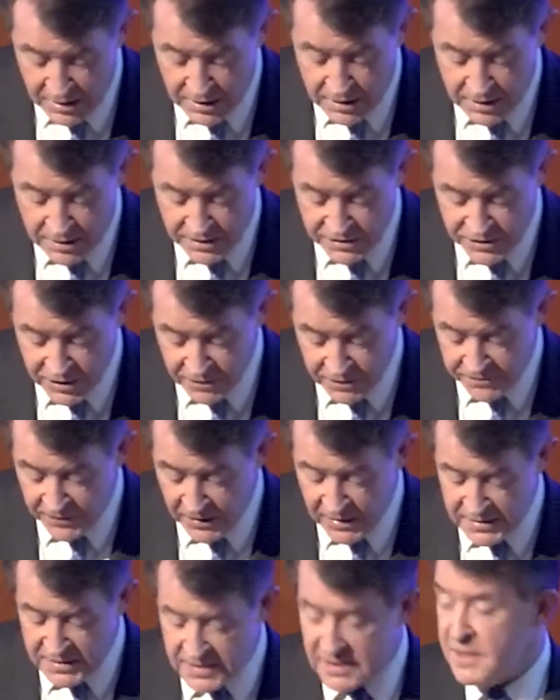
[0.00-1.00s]
The
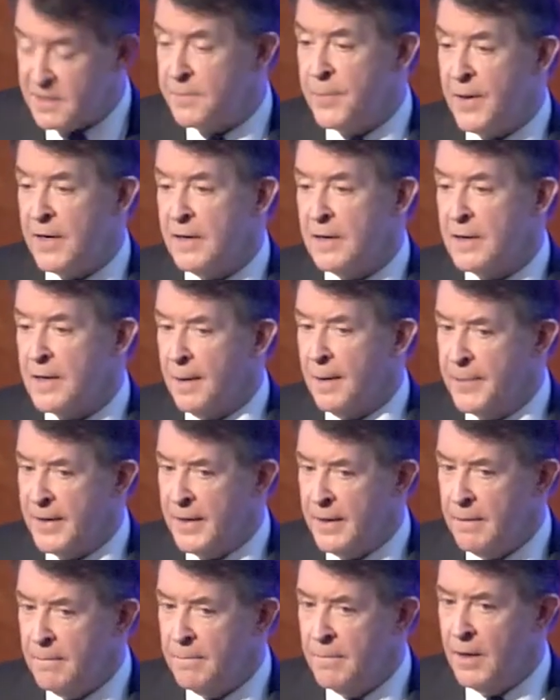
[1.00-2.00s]
GFI is an independent
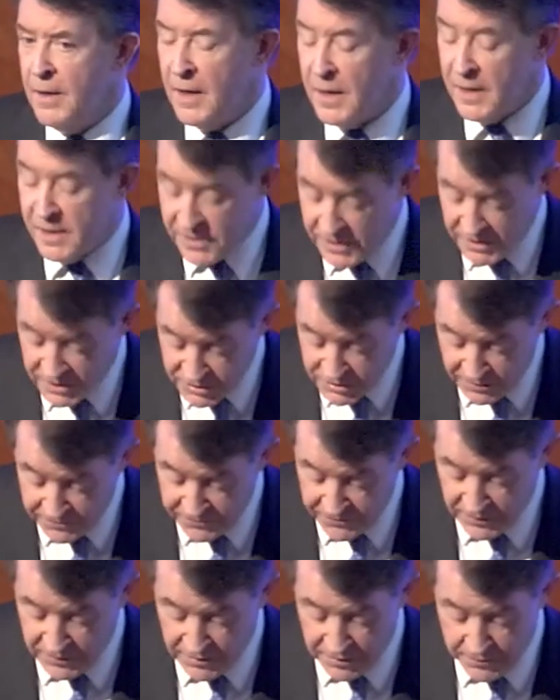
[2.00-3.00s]
company, initially
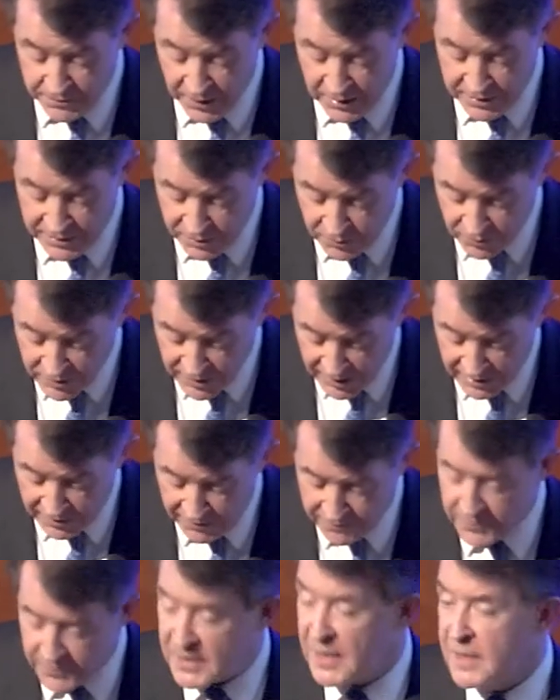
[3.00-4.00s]
funded by the UK
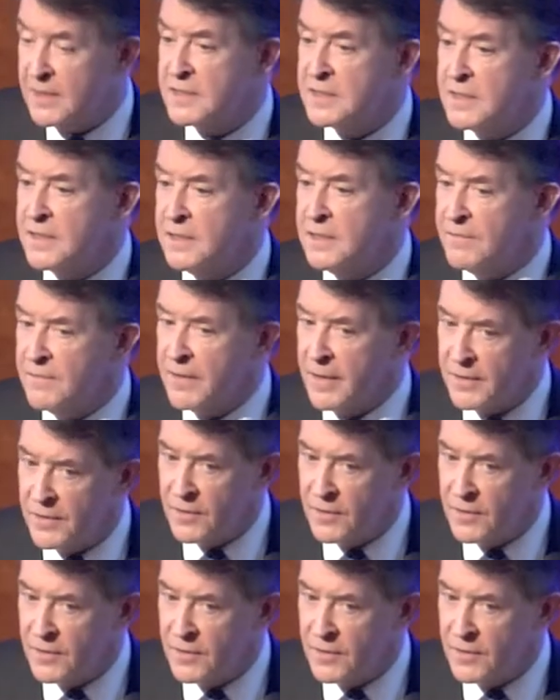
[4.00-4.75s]
government and the City of London